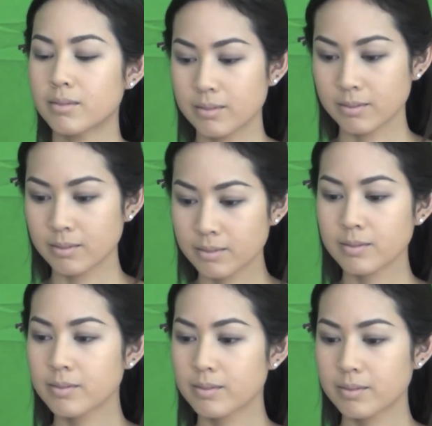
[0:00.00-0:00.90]

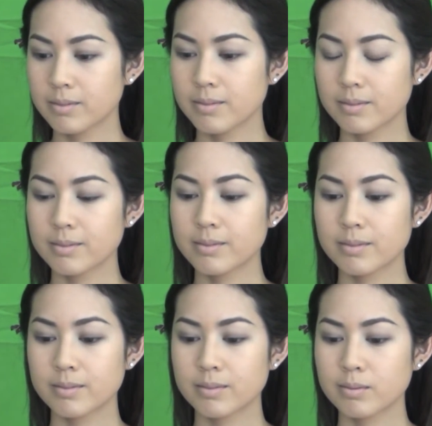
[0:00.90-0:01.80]

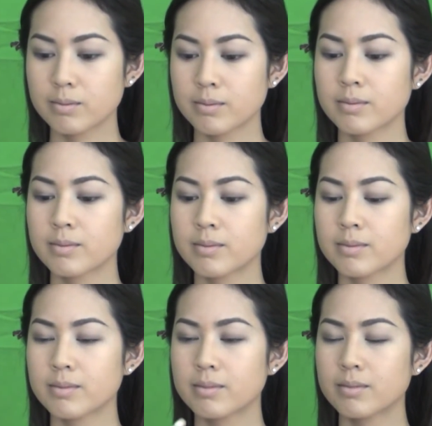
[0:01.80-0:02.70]

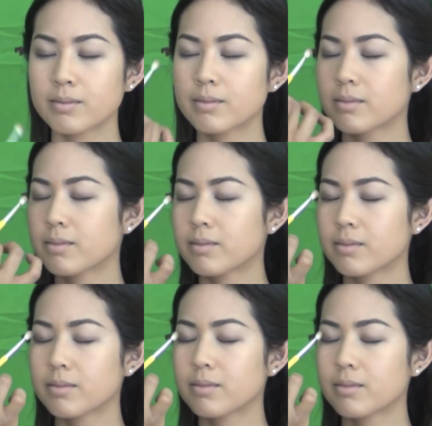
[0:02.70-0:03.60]
(silence)